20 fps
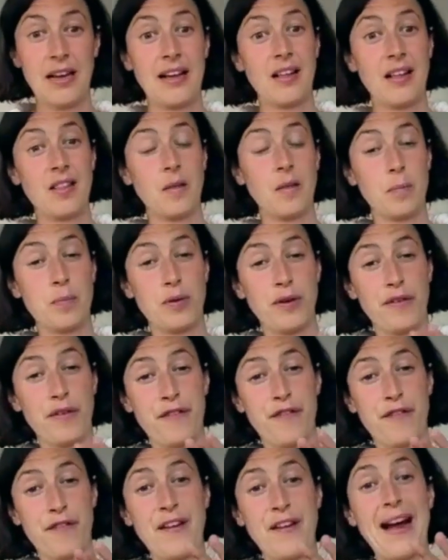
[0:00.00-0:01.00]
the
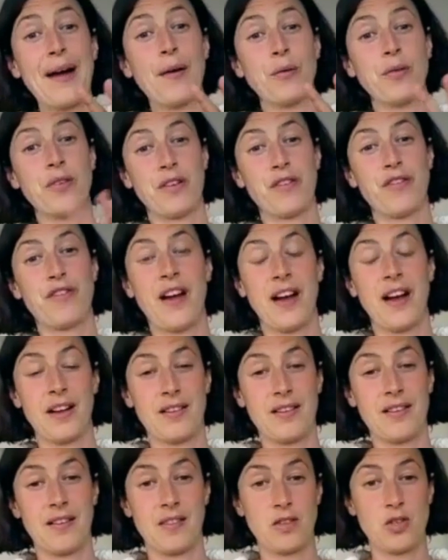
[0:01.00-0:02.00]
profound
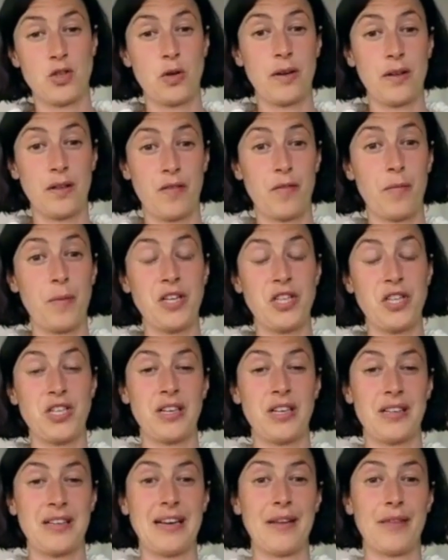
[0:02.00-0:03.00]
effect and the transformation
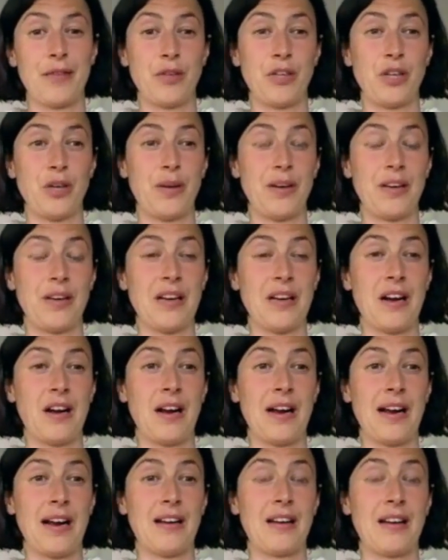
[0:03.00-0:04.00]
it can have on you,
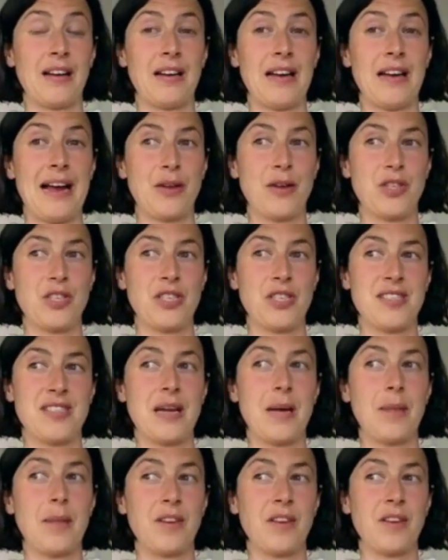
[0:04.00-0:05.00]
and how she
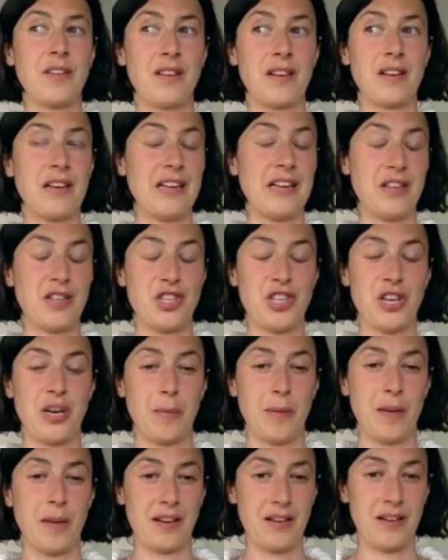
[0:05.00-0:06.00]
stepped into
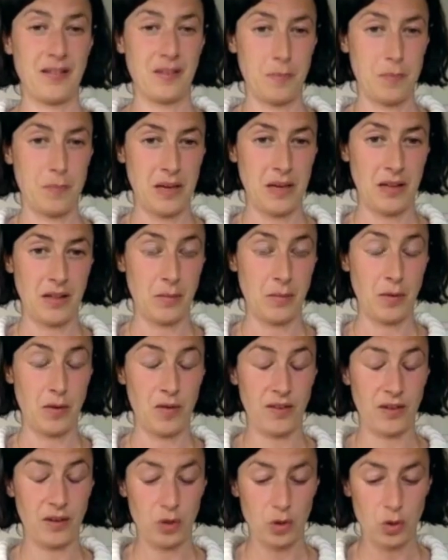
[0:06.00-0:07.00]
leadership and into being the
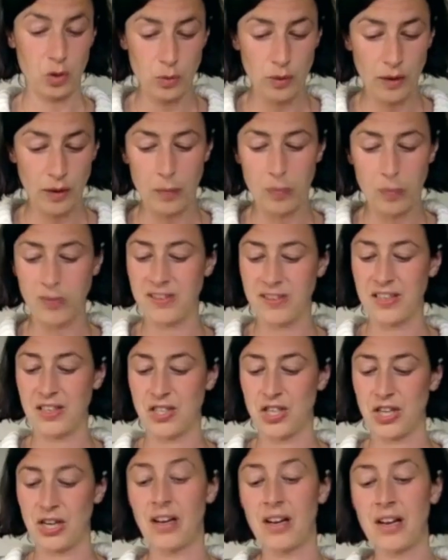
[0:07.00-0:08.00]
most incredible
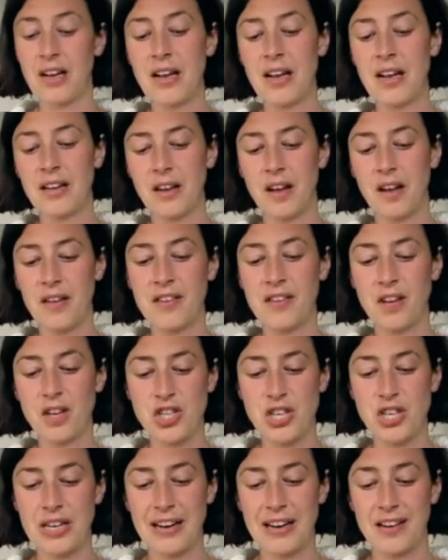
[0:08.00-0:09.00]
teacher. Last night,
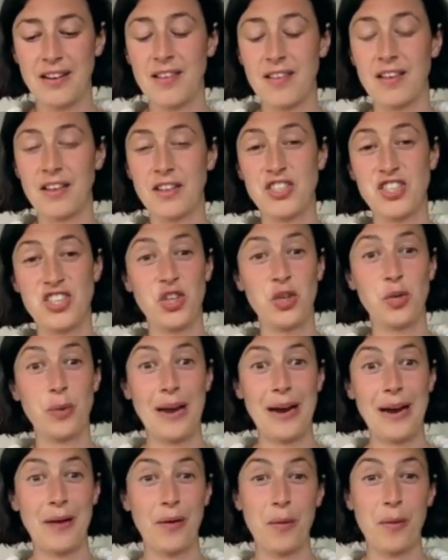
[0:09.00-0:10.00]
she led us in a
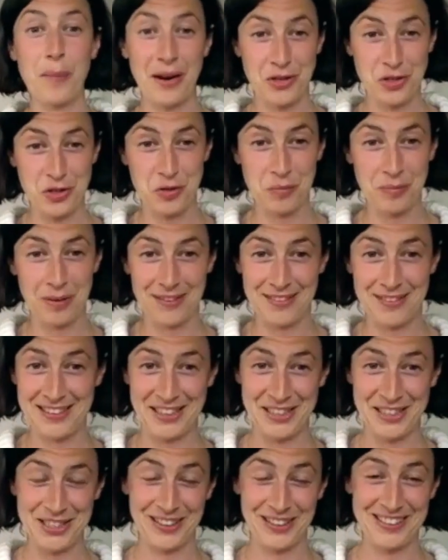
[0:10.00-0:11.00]
2-hour mantra
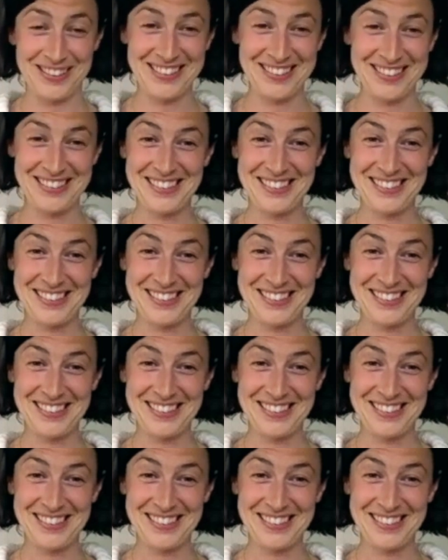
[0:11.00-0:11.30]
meditation.